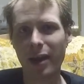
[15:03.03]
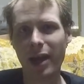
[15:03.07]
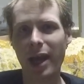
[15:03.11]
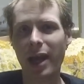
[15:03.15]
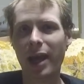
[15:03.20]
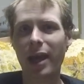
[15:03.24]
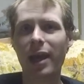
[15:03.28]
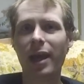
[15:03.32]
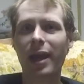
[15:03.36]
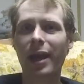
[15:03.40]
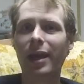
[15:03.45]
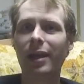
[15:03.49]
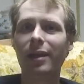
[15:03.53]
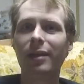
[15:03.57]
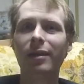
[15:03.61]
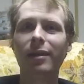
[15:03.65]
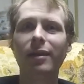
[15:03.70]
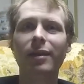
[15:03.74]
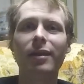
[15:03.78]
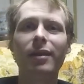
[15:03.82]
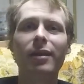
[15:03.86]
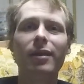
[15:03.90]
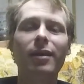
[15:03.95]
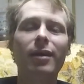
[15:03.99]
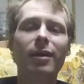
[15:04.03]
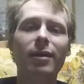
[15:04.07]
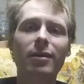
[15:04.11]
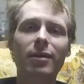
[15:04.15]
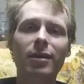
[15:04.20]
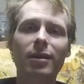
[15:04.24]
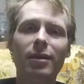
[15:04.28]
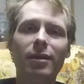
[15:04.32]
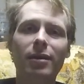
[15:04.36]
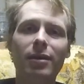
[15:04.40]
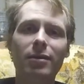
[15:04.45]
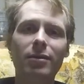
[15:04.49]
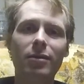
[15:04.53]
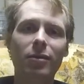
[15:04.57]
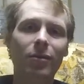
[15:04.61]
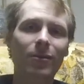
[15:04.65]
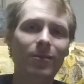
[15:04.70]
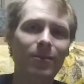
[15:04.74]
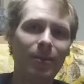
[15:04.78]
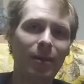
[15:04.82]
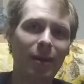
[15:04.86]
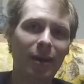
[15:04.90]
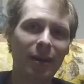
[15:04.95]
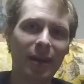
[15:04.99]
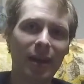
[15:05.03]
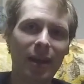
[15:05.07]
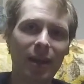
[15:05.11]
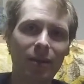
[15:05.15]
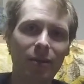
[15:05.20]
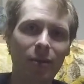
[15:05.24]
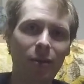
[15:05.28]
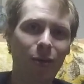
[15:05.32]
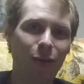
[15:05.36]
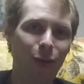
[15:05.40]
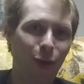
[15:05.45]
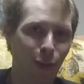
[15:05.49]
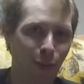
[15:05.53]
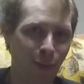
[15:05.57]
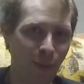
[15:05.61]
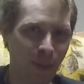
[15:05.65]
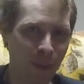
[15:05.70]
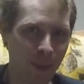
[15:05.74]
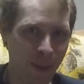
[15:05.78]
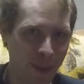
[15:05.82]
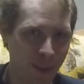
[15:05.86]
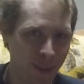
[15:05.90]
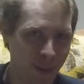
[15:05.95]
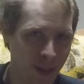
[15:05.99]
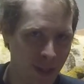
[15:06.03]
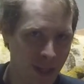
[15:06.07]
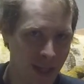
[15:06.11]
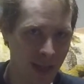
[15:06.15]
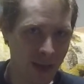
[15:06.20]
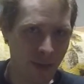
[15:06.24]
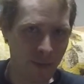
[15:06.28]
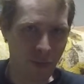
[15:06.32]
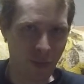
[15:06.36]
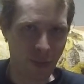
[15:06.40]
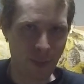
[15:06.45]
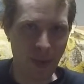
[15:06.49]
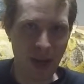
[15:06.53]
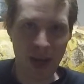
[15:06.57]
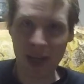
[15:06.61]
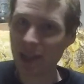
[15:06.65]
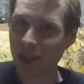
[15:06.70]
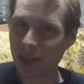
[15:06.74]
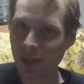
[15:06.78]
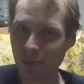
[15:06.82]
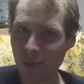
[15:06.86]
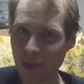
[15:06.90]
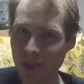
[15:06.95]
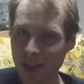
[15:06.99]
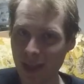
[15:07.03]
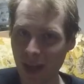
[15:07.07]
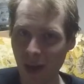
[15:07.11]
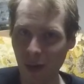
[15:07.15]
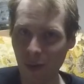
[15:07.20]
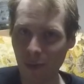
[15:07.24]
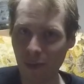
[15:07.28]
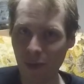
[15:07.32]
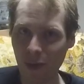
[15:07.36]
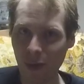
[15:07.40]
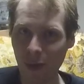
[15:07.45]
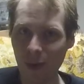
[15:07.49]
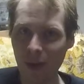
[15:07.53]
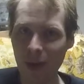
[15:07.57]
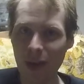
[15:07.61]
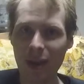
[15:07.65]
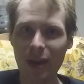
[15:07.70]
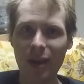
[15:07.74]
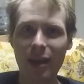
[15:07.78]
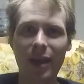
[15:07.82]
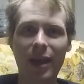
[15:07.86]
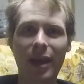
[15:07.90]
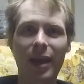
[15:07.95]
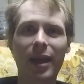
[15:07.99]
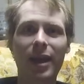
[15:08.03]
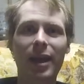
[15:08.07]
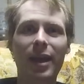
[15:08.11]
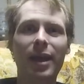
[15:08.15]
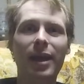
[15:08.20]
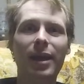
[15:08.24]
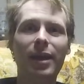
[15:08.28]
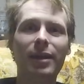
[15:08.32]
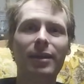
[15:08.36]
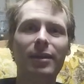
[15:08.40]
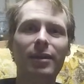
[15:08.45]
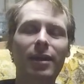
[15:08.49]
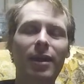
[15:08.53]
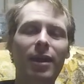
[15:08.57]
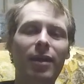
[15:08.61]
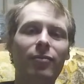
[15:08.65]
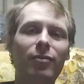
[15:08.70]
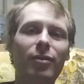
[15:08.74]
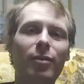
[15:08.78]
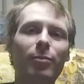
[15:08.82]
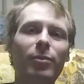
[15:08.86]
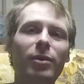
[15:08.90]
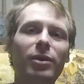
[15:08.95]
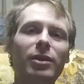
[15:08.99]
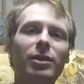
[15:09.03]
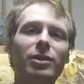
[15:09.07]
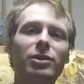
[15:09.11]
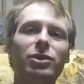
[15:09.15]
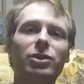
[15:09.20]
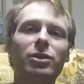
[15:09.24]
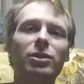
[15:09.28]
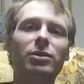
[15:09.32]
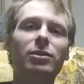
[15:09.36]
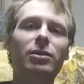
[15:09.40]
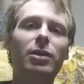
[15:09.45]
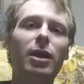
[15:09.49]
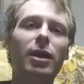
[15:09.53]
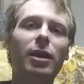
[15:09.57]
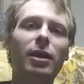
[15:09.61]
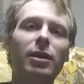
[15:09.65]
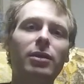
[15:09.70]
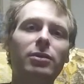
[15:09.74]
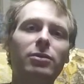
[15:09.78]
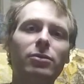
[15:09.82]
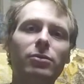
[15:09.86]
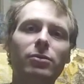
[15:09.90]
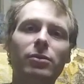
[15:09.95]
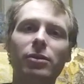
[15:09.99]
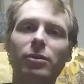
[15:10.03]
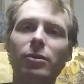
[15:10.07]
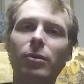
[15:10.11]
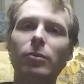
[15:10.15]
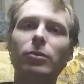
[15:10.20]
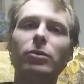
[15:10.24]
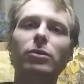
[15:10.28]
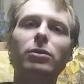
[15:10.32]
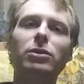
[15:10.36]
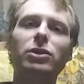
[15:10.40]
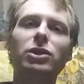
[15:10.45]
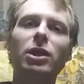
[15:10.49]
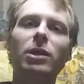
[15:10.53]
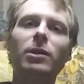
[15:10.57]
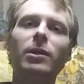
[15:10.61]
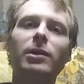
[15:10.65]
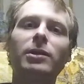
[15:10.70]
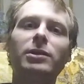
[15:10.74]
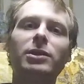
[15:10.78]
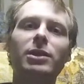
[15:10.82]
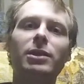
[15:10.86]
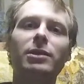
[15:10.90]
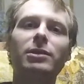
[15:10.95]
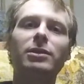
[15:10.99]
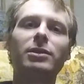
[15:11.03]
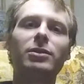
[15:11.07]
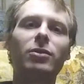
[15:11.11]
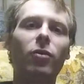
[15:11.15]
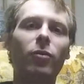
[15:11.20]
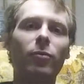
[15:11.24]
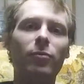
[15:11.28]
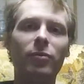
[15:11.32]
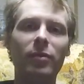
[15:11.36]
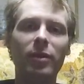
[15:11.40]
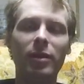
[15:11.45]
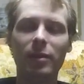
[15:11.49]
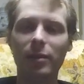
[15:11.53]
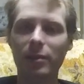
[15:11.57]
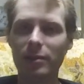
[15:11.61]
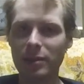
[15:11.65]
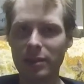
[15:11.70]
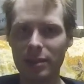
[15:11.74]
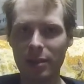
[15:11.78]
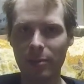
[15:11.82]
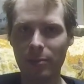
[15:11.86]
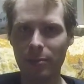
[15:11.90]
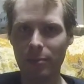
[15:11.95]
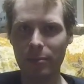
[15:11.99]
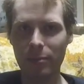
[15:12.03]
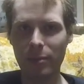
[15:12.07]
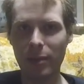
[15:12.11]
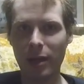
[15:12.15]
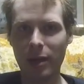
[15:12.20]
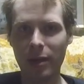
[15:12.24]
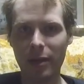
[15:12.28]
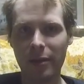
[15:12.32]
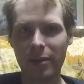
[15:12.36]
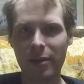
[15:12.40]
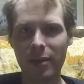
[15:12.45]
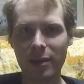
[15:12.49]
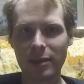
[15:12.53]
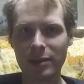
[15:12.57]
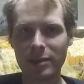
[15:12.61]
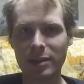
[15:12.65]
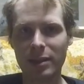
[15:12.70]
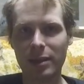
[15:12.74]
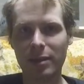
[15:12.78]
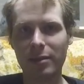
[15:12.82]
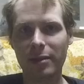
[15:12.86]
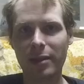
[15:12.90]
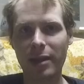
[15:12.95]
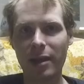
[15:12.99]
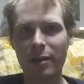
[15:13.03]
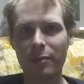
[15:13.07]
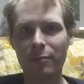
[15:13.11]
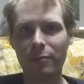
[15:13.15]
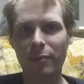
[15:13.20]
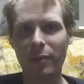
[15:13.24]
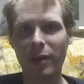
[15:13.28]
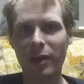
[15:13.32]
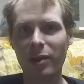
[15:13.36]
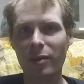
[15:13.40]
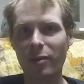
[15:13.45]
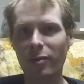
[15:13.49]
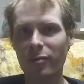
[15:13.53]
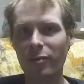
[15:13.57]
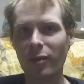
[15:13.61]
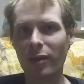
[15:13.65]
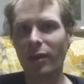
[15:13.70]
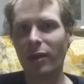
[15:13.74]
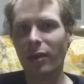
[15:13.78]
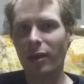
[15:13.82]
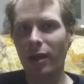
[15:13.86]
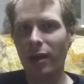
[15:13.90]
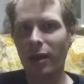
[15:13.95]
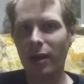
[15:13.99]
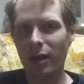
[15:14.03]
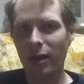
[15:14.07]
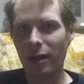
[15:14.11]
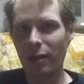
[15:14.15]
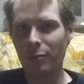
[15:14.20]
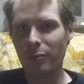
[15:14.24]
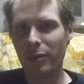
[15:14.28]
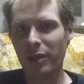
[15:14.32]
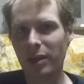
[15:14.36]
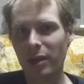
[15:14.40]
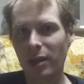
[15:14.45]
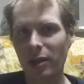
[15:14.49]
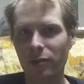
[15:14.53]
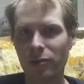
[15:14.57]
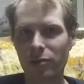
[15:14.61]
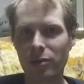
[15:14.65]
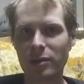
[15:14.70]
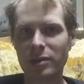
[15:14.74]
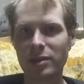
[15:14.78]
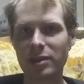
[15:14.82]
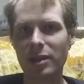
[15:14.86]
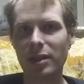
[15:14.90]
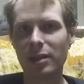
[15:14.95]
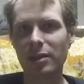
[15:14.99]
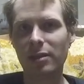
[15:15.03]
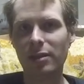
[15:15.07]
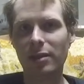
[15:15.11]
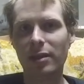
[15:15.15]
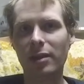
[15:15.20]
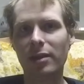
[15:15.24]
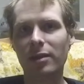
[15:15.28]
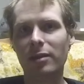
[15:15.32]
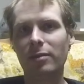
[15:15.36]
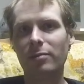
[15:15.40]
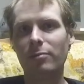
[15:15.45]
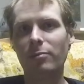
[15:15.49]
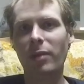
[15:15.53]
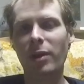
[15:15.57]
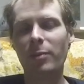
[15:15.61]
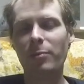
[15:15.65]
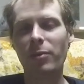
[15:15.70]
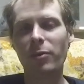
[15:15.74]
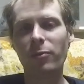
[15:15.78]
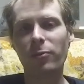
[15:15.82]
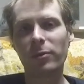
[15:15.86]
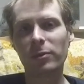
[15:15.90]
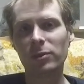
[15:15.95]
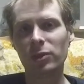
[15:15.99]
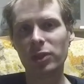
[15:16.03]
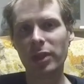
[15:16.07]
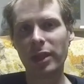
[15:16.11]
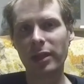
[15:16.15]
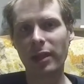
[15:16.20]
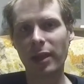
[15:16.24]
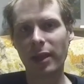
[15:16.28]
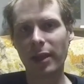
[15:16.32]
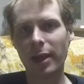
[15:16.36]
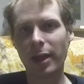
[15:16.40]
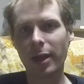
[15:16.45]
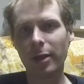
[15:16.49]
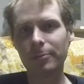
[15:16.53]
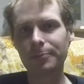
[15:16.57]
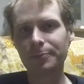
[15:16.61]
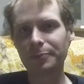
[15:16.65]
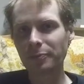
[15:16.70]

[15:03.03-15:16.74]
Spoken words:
And again, hopefully this information was helpful, and everybody should do their own due diligence. Hopefully there's some things here that might have been interesting and might be worth checking out.